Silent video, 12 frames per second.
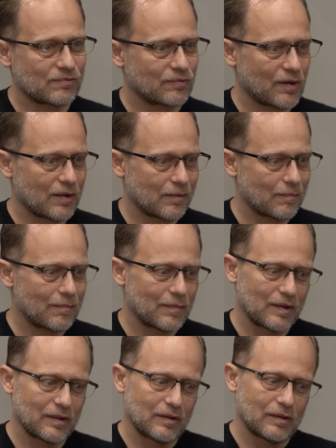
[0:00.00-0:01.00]
from
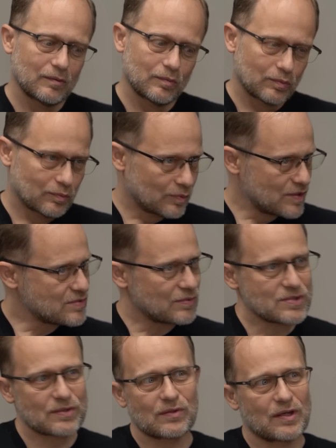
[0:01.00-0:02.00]

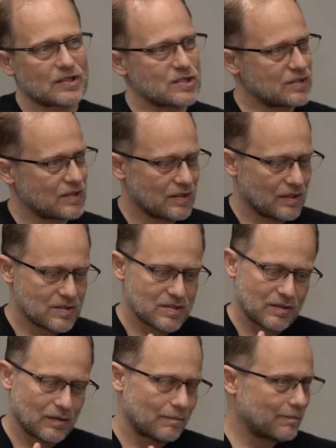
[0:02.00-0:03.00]
resource collection
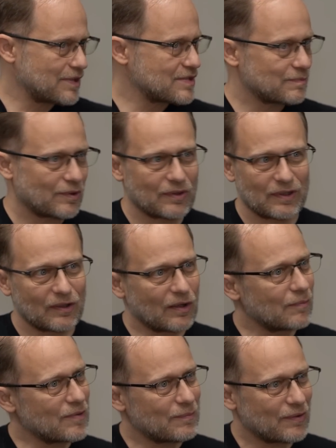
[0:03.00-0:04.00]
to base building and
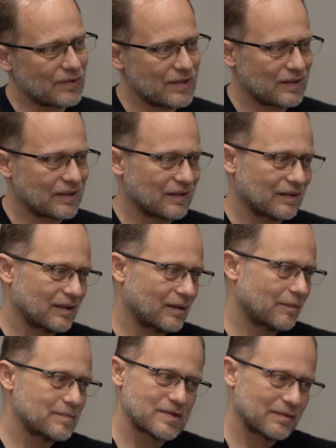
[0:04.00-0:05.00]
army building,
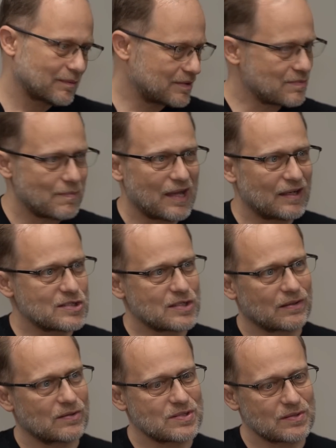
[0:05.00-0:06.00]
to
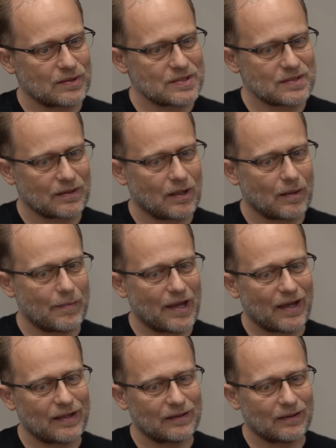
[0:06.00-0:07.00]
managing those units in
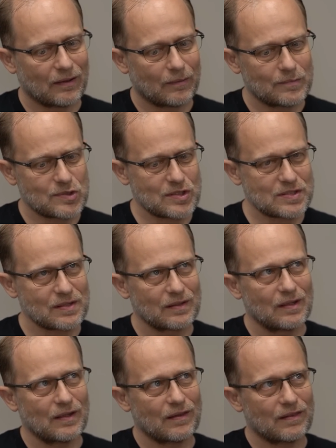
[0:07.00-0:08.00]
combat. Just
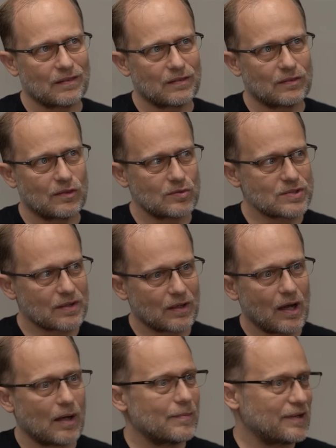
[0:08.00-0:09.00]
those
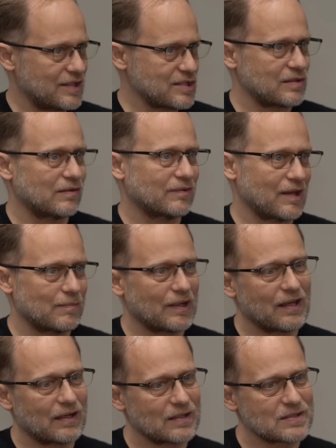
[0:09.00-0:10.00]
combination of game
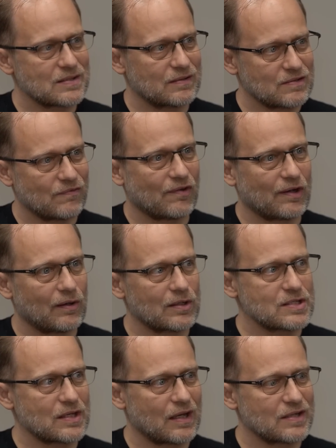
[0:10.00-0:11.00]
mechanics that define
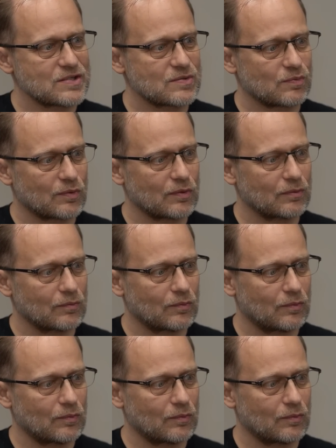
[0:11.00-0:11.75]
RTS, we're